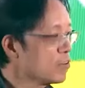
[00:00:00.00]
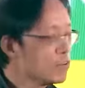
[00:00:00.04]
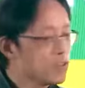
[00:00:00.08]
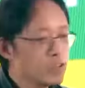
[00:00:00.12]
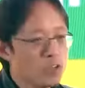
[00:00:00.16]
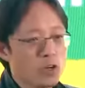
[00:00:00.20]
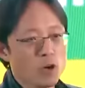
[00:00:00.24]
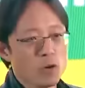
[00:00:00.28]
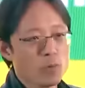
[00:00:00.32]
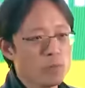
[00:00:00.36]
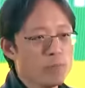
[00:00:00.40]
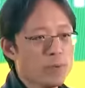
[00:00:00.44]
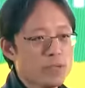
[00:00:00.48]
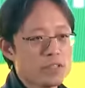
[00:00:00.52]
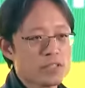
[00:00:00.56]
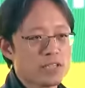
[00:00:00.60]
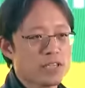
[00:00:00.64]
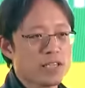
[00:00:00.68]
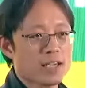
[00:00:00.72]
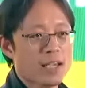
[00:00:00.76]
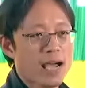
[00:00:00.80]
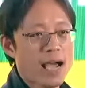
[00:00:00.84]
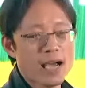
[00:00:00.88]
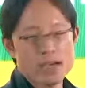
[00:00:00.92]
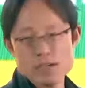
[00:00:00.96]
you know,
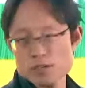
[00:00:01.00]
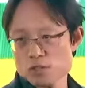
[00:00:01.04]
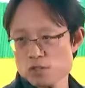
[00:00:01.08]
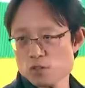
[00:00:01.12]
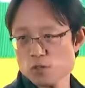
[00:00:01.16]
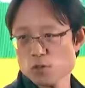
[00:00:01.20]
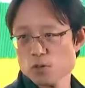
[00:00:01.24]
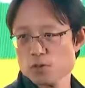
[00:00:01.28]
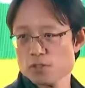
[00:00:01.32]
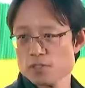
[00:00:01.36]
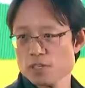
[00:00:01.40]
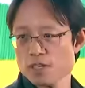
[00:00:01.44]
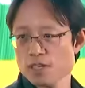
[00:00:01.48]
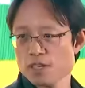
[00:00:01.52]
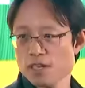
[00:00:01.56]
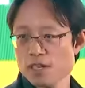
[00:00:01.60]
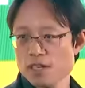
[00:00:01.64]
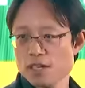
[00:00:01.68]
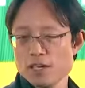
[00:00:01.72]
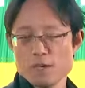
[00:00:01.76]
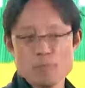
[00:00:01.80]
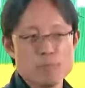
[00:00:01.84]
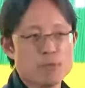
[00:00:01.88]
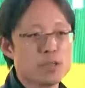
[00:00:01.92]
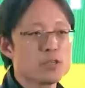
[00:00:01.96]
basically hacker stores.
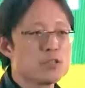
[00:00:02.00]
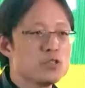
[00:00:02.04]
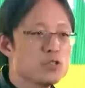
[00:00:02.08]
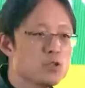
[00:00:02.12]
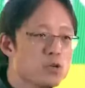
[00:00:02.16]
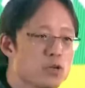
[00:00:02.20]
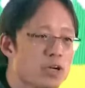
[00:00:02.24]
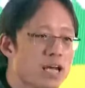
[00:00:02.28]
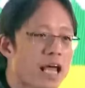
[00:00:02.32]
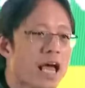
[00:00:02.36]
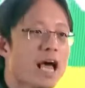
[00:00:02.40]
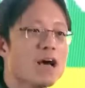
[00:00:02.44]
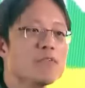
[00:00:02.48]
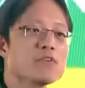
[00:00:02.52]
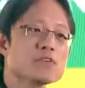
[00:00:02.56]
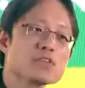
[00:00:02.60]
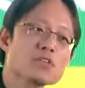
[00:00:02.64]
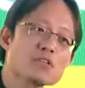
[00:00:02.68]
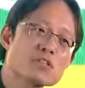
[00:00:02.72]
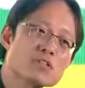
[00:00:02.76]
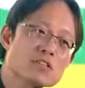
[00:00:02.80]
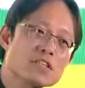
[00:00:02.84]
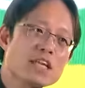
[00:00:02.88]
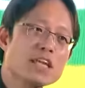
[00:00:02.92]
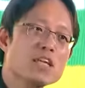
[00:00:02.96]
Because you can have a
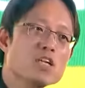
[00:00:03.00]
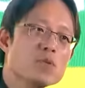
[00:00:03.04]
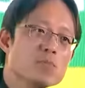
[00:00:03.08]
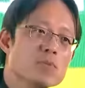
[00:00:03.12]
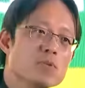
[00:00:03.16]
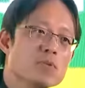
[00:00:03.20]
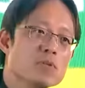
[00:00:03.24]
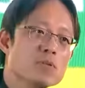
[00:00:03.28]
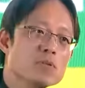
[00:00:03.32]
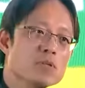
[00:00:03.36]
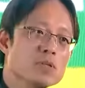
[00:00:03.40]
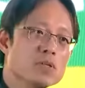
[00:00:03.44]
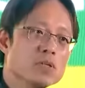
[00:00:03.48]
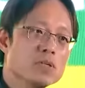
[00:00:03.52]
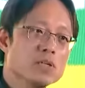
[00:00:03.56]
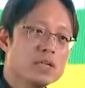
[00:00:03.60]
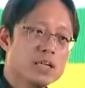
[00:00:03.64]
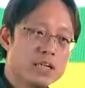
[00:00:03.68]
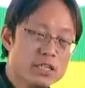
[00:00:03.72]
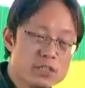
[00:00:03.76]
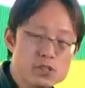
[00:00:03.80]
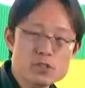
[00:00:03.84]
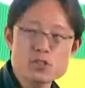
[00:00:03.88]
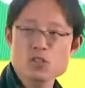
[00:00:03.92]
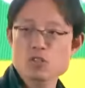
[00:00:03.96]
sustainable
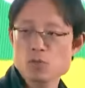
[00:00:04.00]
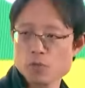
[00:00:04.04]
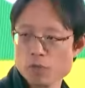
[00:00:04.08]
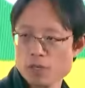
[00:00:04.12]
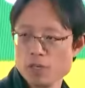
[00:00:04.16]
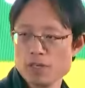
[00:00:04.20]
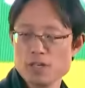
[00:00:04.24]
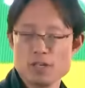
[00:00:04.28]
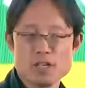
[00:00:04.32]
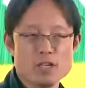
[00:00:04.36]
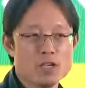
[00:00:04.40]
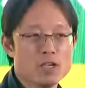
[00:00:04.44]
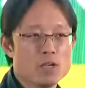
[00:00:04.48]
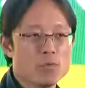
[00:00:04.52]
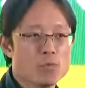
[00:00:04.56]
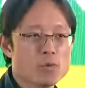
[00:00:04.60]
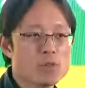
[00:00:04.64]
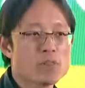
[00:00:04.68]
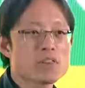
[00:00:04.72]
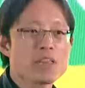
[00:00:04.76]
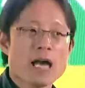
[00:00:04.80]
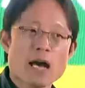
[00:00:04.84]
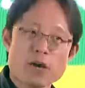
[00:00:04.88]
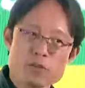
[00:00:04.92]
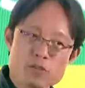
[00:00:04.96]
industry with
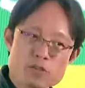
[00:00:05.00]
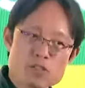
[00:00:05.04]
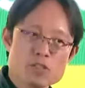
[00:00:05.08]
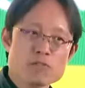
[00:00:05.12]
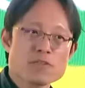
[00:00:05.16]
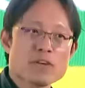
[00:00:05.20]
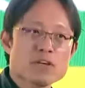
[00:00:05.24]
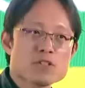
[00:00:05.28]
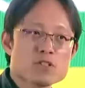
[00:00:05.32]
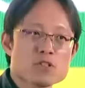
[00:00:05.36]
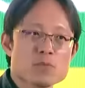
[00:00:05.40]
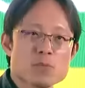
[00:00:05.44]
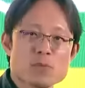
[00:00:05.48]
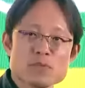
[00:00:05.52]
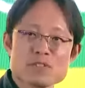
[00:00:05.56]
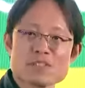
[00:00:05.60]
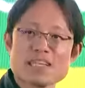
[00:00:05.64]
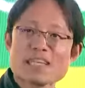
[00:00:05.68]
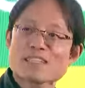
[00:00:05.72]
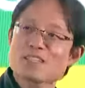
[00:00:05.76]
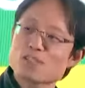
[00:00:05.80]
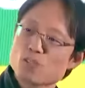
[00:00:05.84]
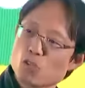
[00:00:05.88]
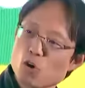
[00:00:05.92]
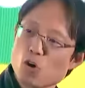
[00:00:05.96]
thousands of customers.
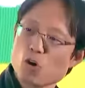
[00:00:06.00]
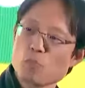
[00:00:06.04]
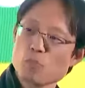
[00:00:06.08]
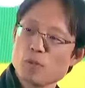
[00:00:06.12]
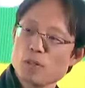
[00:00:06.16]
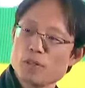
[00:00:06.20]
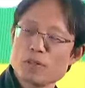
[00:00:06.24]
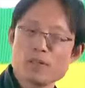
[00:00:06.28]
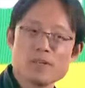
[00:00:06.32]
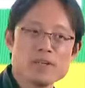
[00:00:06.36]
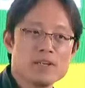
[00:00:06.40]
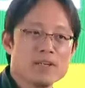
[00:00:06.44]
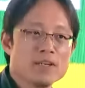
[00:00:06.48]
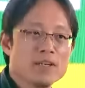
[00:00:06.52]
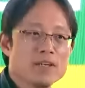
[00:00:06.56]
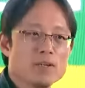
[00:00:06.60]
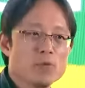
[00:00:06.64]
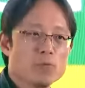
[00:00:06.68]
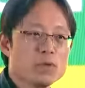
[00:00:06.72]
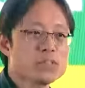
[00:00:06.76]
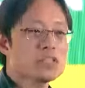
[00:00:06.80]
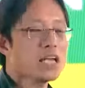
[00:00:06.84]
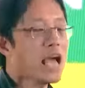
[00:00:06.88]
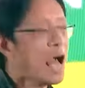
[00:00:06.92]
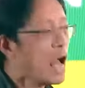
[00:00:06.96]
That's normal.
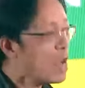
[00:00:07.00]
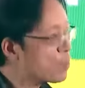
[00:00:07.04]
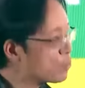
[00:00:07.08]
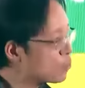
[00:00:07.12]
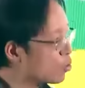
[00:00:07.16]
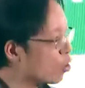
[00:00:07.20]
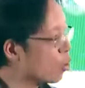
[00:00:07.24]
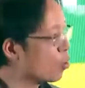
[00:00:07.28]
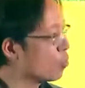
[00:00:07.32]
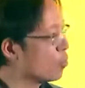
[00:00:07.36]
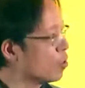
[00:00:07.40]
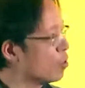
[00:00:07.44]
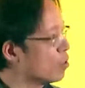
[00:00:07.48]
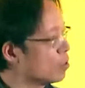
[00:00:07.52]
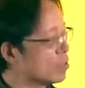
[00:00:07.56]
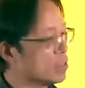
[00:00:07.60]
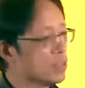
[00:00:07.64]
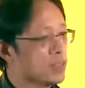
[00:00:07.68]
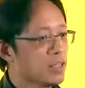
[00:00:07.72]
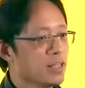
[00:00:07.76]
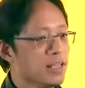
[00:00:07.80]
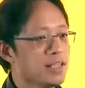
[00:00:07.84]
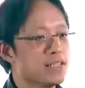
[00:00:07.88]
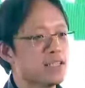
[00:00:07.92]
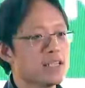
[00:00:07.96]
What's abnormal
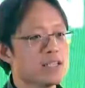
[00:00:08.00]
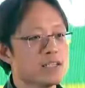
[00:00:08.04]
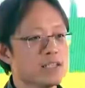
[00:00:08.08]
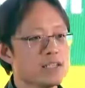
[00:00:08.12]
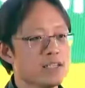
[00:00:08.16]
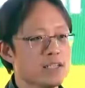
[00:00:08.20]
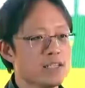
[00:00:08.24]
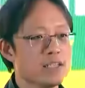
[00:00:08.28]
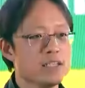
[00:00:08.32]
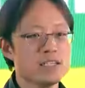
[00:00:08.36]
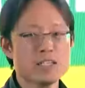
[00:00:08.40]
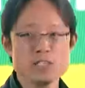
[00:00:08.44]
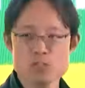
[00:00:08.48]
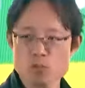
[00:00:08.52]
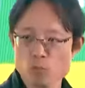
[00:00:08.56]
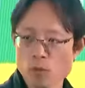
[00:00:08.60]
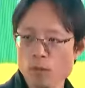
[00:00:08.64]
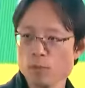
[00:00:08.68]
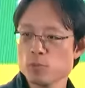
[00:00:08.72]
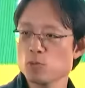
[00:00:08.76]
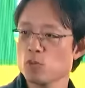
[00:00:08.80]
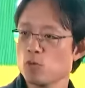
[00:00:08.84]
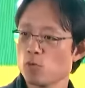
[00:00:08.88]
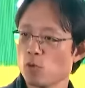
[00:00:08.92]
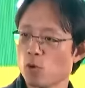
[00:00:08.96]
is that in this
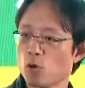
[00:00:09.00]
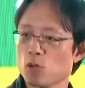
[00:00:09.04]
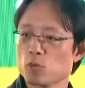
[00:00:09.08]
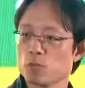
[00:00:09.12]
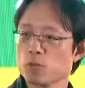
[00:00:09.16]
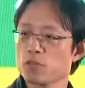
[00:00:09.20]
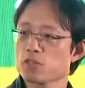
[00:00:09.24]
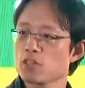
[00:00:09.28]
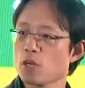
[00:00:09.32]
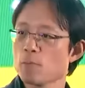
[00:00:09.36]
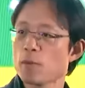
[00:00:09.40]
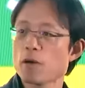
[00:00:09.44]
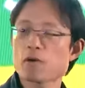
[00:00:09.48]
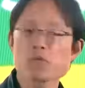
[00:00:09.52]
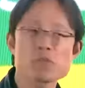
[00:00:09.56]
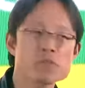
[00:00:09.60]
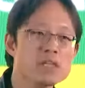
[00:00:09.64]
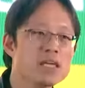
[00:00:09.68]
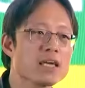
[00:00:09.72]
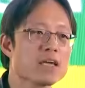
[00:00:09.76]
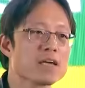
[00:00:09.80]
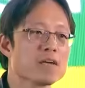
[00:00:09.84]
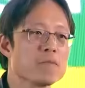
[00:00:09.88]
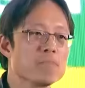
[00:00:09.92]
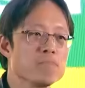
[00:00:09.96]
Web2 world, we somehow
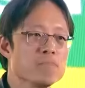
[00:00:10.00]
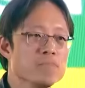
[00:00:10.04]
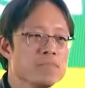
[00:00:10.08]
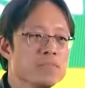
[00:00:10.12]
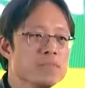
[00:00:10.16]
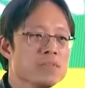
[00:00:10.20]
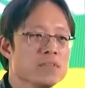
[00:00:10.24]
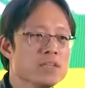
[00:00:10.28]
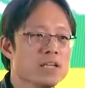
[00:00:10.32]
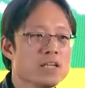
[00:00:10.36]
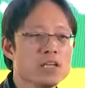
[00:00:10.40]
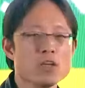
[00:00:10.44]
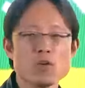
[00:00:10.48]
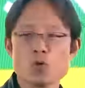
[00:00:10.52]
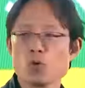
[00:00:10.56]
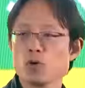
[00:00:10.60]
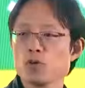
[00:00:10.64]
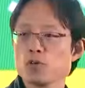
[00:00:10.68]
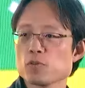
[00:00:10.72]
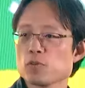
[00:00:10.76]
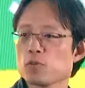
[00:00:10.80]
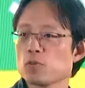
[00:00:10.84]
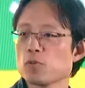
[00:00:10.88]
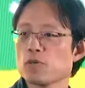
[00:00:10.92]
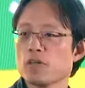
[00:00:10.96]
think that in
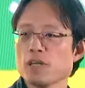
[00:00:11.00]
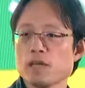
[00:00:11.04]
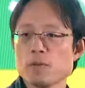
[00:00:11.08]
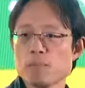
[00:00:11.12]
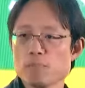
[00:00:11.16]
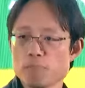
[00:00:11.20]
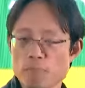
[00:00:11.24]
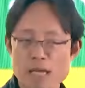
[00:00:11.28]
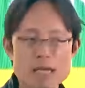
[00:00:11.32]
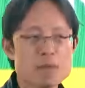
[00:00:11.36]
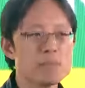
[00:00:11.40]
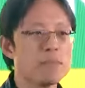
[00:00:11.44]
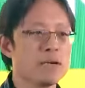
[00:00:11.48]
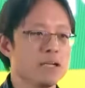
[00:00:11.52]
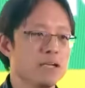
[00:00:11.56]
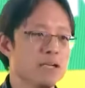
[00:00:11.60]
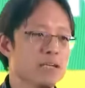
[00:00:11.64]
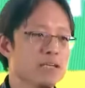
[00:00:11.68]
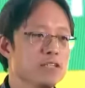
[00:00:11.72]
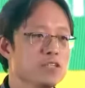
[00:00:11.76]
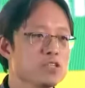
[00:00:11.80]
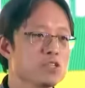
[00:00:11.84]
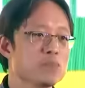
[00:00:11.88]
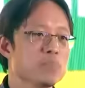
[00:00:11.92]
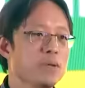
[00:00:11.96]
order to make money
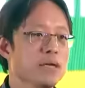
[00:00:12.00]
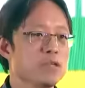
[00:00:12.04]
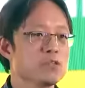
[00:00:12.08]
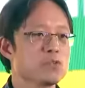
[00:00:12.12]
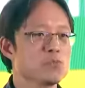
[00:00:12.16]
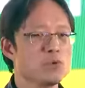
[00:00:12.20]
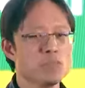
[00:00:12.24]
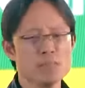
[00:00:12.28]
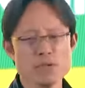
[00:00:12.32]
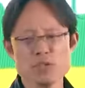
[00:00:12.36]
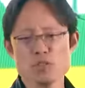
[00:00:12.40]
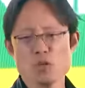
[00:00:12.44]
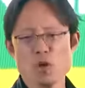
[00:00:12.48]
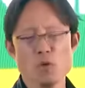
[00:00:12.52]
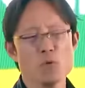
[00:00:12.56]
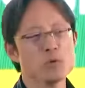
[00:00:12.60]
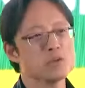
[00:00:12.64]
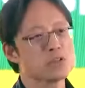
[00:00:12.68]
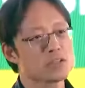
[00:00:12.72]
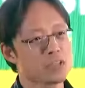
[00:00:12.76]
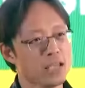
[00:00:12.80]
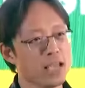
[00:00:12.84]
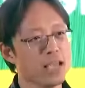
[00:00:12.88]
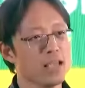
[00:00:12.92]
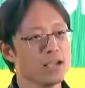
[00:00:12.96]
in a space, we must always
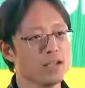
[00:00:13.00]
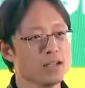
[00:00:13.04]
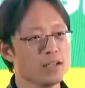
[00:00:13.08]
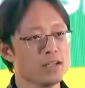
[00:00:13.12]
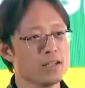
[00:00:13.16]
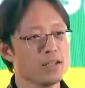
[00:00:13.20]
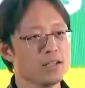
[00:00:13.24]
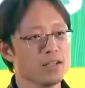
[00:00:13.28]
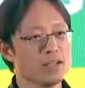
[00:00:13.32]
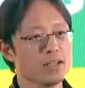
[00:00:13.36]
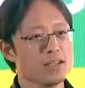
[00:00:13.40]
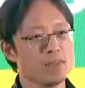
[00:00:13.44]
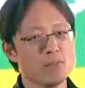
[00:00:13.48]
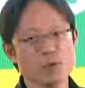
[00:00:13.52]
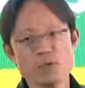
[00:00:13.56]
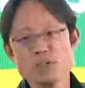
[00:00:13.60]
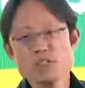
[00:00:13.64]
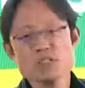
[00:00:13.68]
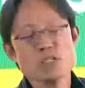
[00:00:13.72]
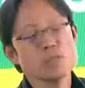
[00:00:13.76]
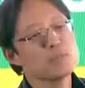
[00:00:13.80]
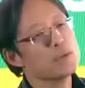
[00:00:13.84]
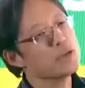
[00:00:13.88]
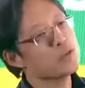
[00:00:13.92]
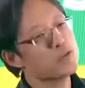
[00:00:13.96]
scale. What
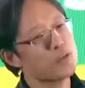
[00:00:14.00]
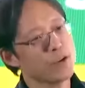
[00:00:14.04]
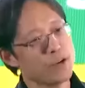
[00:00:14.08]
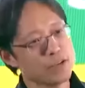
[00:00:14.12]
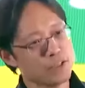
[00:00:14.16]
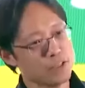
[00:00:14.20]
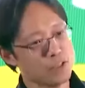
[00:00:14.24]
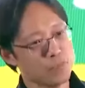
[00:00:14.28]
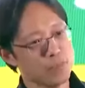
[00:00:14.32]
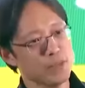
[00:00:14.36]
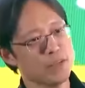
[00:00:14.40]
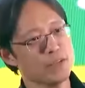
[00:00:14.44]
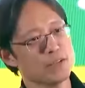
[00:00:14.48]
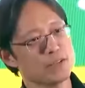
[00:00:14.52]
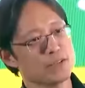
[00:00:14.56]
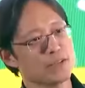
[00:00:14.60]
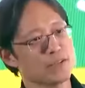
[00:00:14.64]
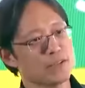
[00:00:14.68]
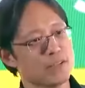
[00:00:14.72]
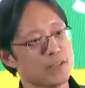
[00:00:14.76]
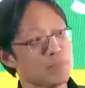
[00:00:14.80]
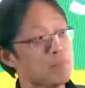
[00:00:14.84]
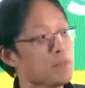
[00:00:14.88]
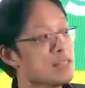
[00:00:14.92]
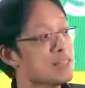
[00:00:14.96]
does it mean for
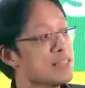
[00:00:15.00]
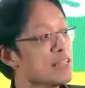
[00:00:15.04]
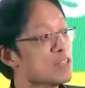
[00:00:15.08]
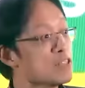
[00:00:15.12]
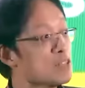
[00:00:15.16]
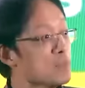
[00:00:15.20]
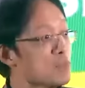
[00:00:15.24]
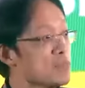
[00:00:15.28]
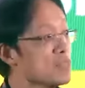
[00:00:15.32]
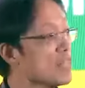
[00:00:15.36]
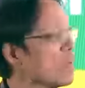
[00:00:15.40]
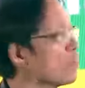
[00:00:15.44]
SMEs? It means SMEs